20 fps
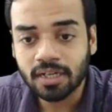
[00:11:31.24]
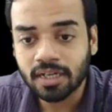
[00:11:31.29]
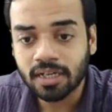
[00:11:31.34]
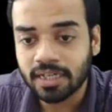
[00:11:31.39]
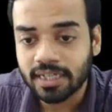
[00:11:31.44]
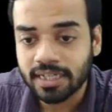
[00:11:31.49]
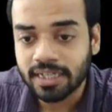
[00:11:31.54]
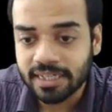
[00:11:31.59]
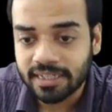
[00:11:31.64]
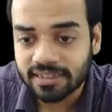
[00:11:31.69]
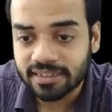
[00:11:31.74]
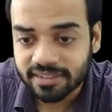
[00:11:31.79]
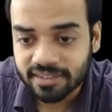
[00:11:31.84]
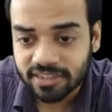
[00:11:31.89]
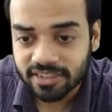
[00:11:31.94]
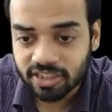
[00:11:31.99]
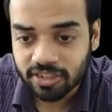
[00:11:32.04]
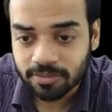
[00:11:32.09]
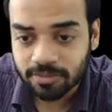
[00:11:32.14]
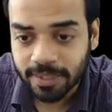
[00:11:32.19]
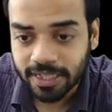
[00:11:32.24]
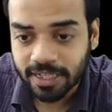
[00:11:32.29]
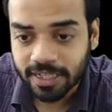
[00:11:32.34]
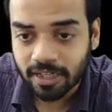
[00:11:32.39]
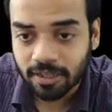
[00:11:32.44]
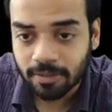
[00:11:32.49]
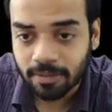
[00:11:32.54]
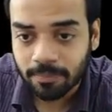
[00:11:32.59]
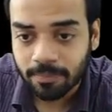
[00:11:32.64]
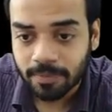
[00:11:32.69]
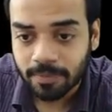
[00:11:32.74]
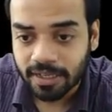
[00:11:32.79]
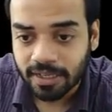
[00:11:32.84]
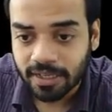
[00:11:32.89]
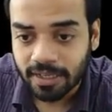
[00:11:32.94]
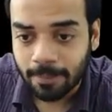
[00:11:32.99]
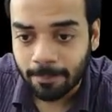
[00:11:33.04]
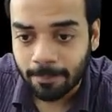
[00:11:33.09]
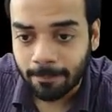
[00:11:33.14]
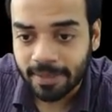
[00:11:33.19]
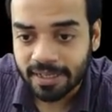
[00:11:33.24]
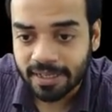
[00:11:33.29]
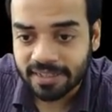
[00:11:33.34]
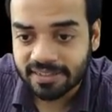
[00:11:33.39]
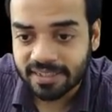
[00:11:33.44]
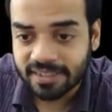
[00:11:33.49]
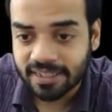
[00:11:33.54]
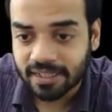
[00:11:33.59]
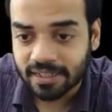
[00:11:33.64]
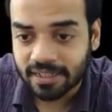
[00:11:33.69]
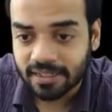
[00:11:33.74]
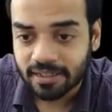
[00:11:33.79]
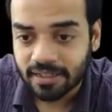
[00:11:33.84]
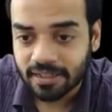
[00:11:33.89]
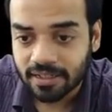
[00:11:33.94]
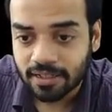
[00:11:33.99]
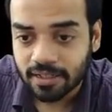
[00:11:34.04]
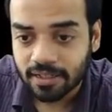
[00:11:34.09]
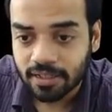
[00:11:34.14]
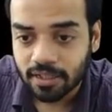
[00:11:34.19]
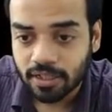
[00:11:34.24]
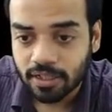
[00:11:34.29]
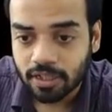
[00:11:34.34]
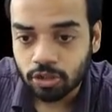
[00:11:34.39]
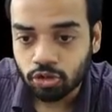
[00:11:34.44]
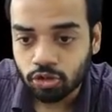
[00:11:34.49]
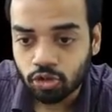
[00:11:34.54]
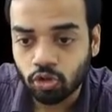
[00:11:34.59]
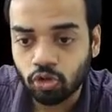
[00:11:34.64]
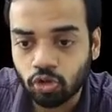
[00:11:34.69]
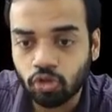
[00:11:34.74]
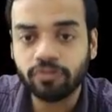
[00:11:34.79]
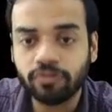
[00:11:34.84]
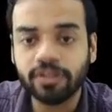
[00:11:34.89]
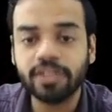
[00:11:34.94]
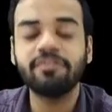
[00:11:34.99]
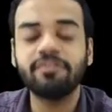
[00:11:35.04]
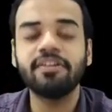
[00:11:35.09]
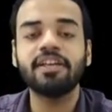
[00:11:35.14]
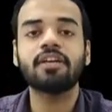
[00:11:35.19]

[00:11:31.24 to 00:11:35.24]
conditions become mesic. So when we